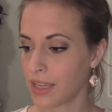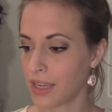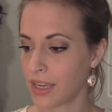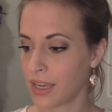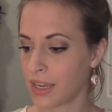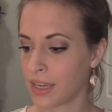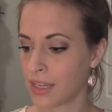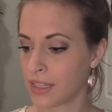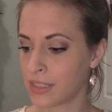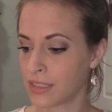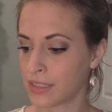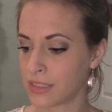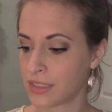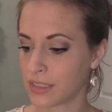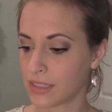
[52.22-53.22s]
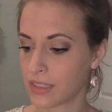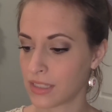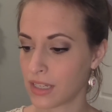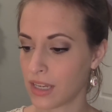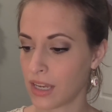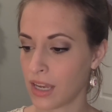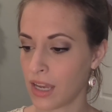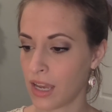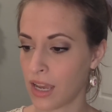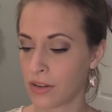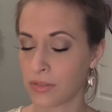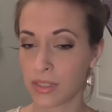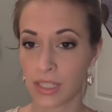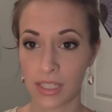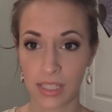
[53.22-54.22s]
And
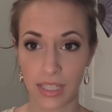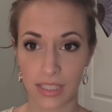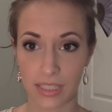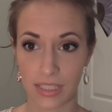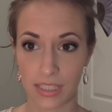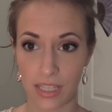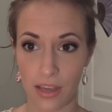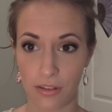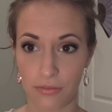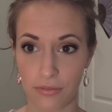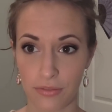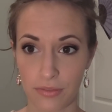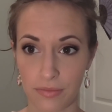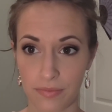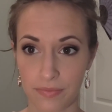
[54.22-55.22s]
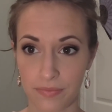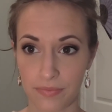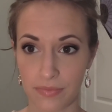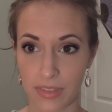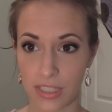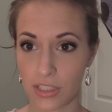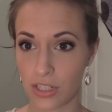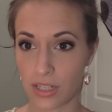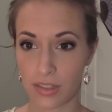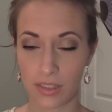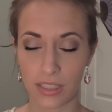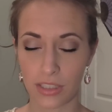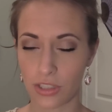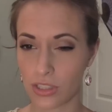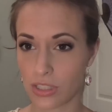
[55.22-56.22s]
I really like this stuff. In
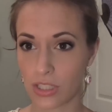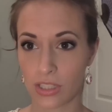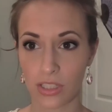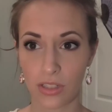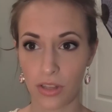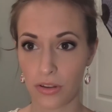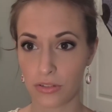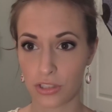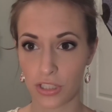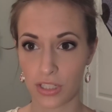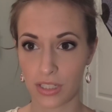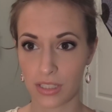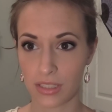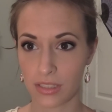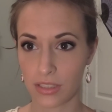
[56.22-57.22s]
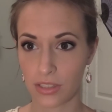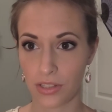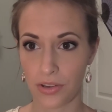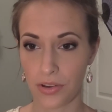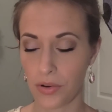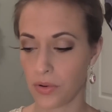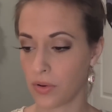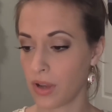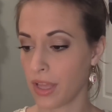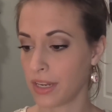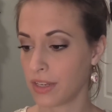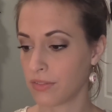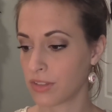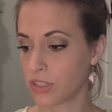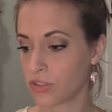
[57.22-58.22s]
general, it's just a good lotion, so
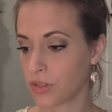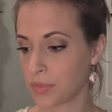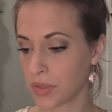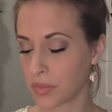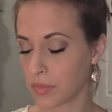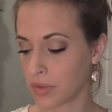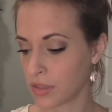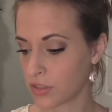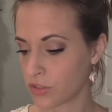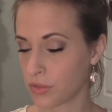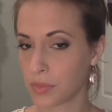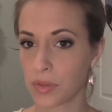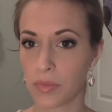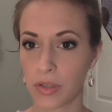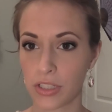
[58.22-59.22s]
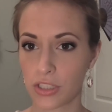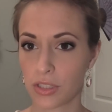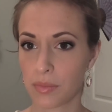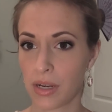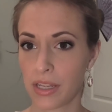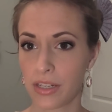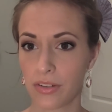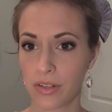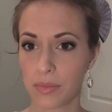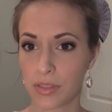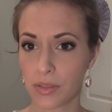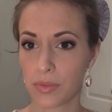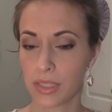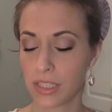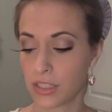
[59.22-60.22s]
any of the triple moisture body creams
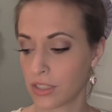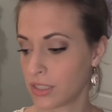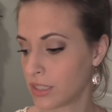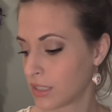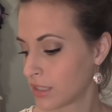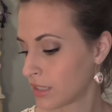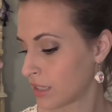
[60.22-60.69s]
are really good.